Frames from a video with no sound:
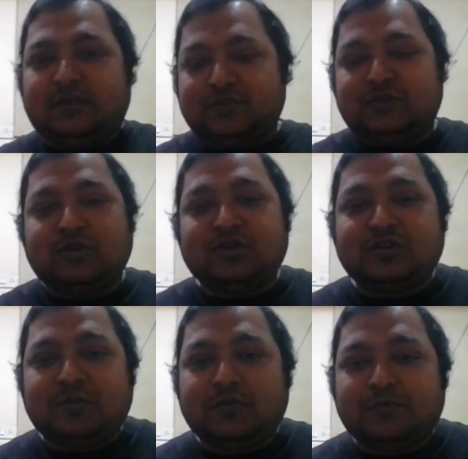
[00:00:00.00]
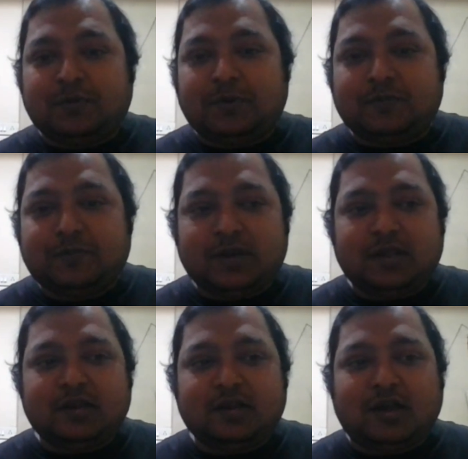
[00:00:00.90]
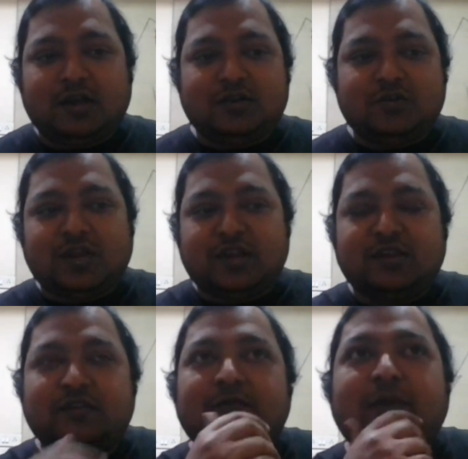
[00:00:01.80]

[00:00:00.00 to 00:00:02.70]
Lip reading: I was talking to you about Pari and Kahani 10 years